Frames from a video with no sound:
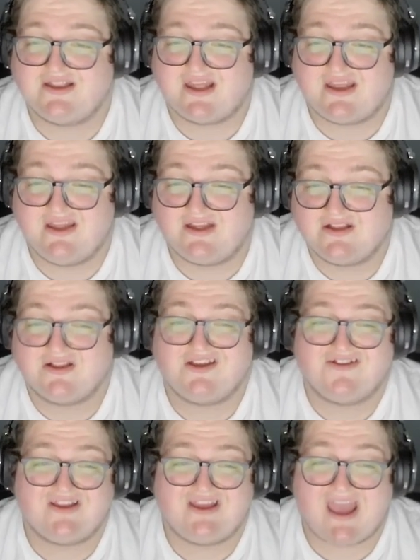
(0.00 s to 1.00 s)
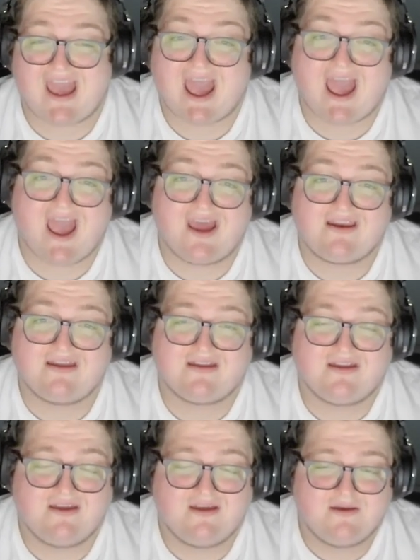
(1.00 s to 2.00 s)
that he clearly had,
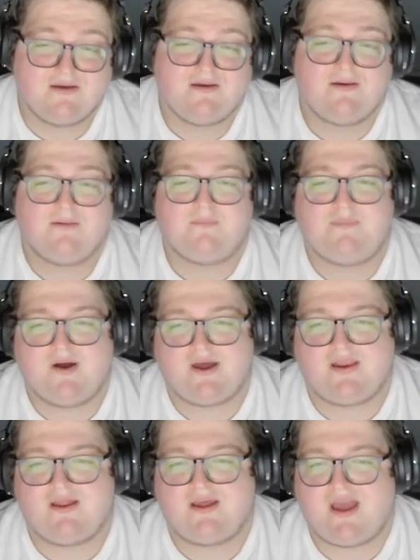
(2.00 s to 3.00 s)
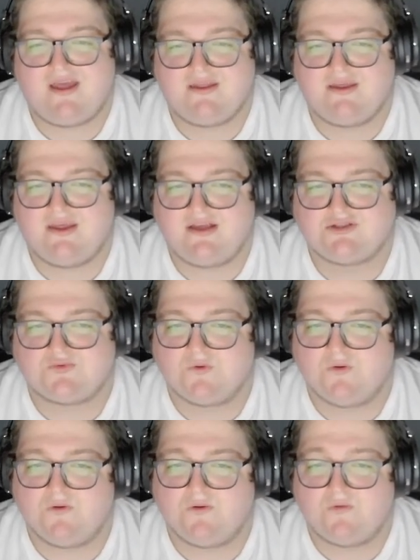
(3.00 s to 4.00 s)
but I think his
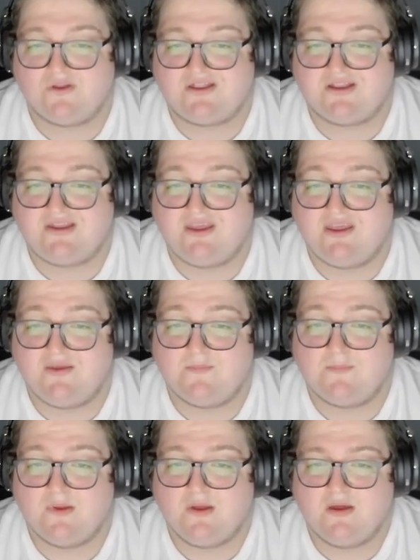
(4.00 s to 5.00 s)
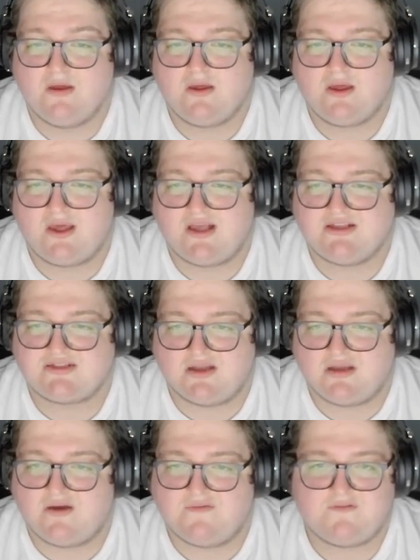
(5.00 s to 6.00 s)
role with the team is
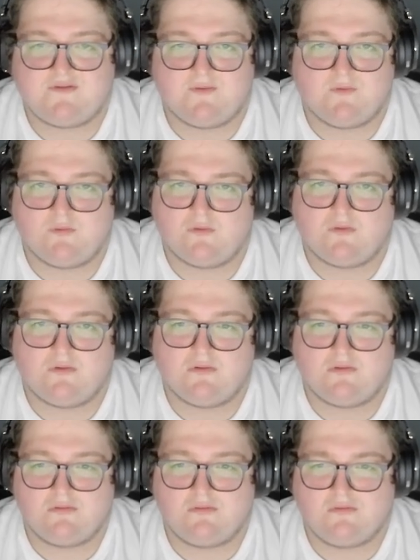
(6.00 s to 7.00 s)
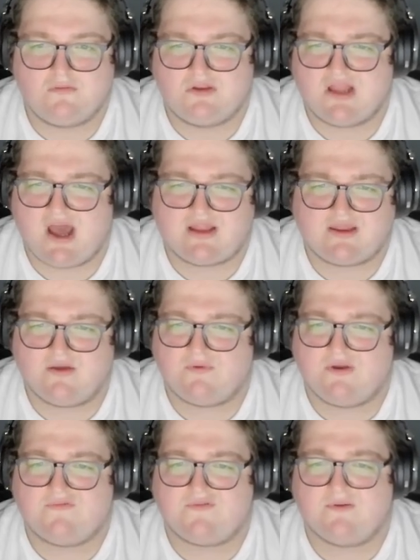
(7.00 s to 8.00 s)
enough to not get
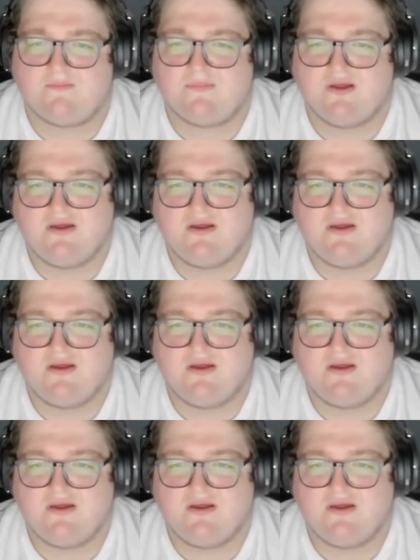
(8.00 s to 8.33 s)
rid of him.